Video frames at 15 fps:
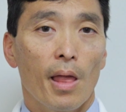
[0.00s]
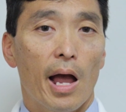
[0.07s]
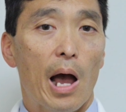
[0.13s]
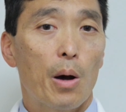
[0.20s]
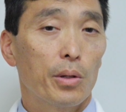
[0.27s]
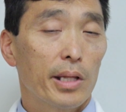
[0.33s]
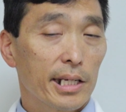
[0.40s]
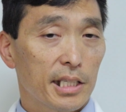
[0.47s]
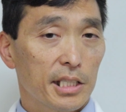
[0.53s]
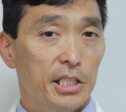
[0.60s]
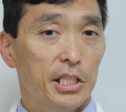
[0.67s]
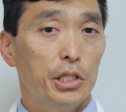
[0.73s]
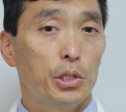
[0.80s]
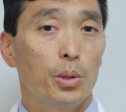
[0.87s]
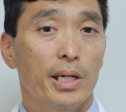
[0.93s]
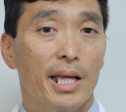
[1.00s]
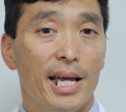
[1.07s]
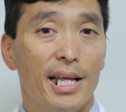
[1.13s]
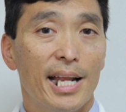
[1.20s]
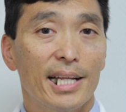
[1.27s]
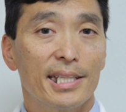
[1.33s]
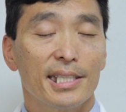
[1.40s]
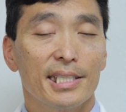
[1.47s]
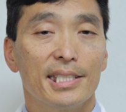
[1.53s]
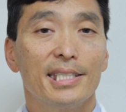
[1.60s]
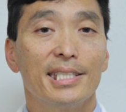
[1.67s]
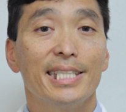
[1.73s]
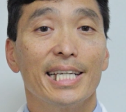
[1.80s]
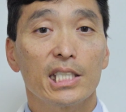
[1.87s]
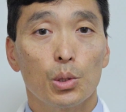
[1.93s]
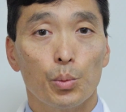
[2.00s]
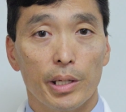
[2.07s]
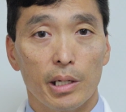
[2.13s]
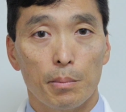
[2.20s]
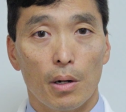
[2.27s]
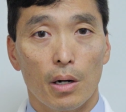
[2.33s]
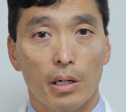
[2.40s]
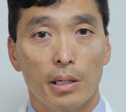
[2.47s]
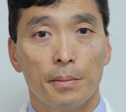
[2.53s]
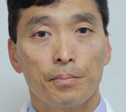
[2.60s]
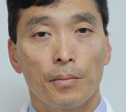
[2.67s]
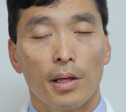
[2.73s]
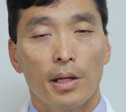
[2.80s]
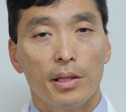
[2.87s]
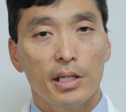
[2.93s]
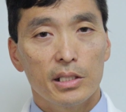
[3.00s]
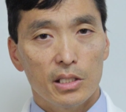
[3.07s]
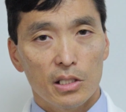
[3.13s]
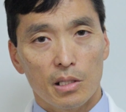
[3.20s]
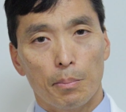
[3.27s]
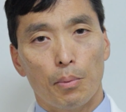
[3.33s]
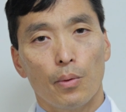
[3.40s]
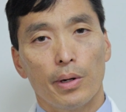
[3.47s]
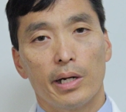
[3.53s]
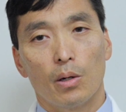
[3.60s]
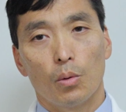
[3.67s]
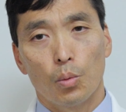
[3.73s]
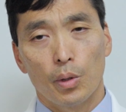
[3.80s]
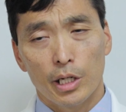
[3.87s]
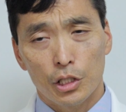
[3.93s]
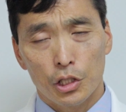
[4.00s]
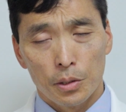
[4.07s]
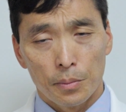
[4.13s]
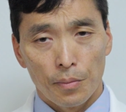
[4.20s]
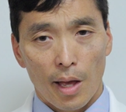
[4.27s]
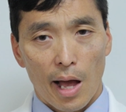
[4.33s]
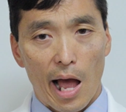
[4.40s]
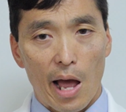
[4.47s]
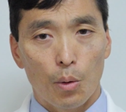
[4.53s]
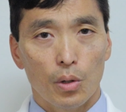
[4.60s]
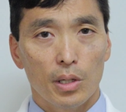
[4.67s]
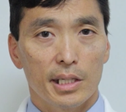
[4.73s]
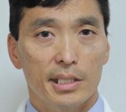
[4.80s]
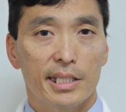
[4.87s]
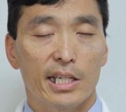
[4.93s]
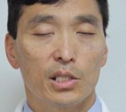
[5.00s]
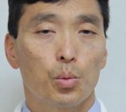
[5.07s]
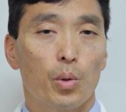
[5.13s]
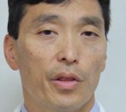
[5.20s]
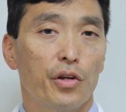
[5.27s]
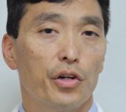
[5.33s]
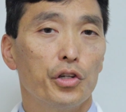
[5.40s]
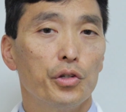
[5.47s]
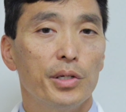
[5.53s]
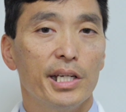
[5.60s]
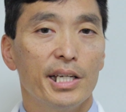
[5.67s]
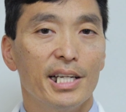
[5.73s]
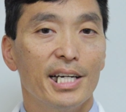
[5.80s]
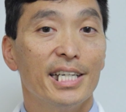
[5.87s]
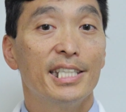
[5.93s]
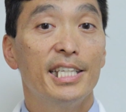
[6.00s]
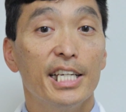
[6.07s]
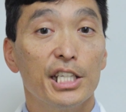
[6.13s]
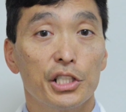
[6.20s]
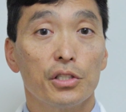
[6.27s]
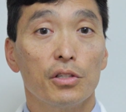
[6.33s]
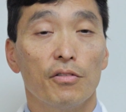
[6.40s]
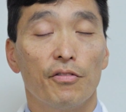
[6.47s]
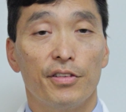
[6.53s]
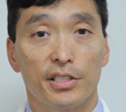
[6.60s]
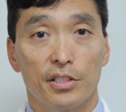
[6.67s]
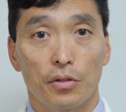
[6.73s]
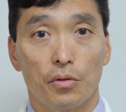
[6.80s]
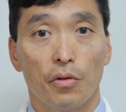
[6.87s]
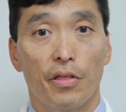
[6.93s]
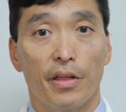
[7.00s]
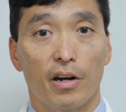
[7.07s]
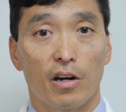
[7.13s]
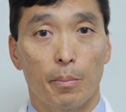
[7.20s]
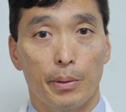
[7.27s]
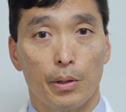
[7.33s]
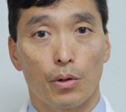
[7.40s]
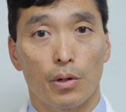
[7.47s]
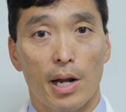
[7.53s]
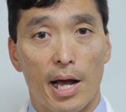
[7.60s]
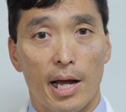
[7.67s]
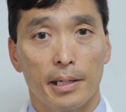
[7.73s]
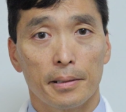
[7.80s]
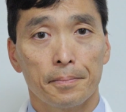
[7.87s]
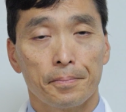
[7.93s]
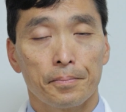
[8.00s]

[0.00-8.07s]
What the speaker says: I would like to see you again at the 6-week mark. This is the point at which I will assess whether you need additional physical therapy or not.